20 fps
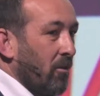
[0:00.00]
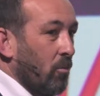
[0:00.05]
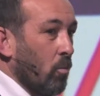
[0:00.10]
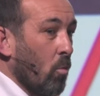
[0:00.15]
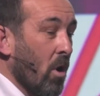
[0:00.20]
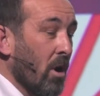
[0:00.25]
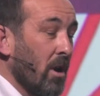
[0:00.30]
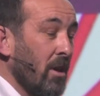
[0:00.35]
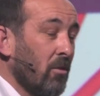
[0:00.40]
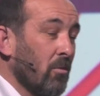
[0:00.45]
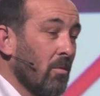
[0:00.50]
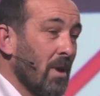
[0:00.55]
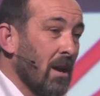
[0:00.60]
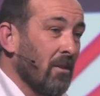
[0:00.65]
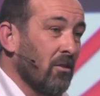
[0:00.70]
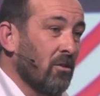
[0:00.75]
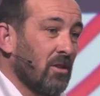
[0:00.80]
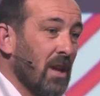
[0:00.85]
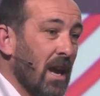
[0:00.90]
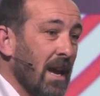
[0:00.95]
One is
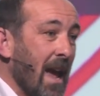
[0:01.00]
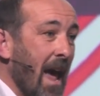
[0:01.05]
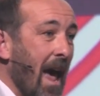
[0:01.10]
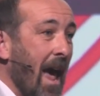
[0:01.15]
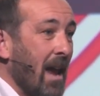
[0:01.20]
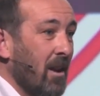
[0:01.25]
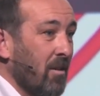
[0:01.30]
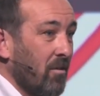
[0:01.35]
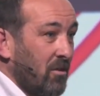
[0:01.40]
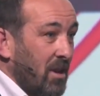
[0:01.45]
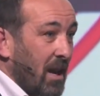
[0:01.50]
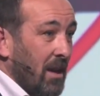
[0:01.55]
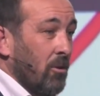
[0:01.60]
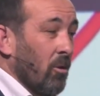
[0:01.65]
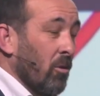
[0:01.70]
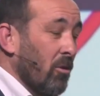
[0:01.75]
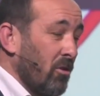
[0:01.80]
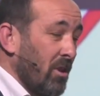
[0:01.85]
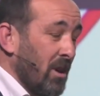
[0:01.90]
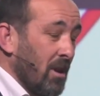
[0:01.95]
about staying ahead of
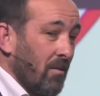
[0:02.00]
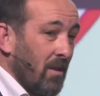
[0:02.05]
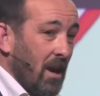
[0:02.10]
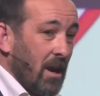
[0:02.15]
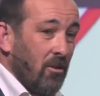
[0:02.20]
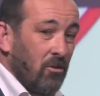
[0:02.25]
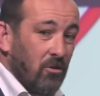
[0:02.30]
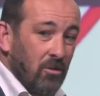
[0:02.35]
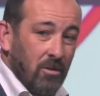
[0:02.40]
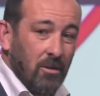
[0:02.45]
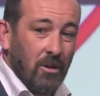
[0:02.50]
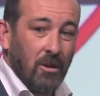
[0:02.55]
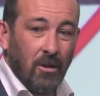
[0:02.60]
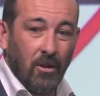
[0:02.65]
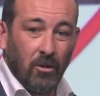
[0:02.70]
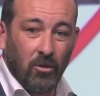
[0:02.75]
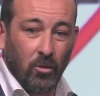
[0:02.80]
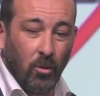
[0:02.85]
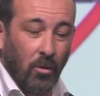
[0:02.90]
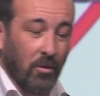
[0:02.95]
technology innovation,
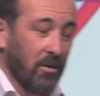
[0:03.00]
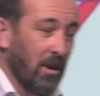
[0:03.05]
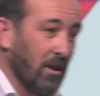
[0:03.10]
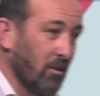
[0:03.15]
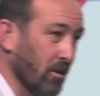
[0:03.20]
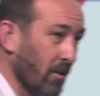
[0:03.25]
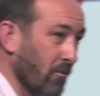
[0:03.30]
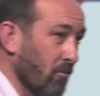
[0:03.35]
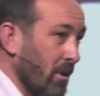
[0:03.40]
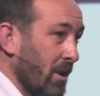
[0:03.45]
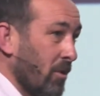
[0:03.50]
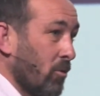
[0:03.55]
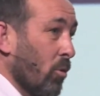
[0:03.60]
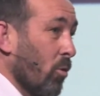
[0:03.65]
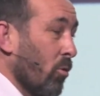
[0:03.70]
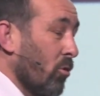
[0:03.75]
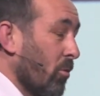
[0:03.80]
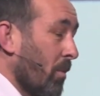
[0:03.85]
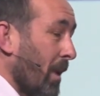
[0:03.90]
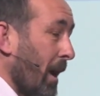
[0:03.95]
the sort of things I've already
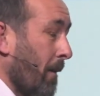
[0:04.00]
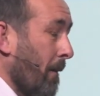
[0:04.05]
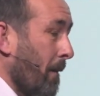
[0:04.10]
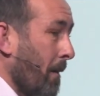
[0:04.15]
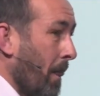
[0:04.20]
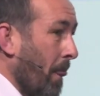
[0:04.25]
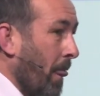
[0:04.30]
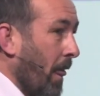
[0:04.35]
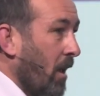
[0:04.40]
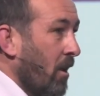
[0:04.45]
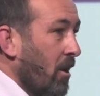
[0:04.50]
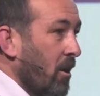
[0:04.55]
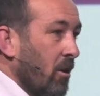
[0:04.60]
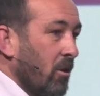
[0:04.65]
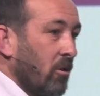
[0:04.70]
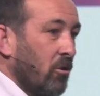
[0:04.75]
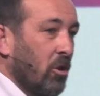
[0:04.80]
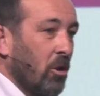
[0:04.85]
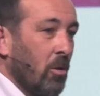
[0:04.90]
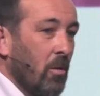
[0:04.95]
talked about.
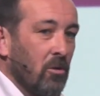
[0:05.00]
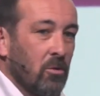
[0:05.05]
2 is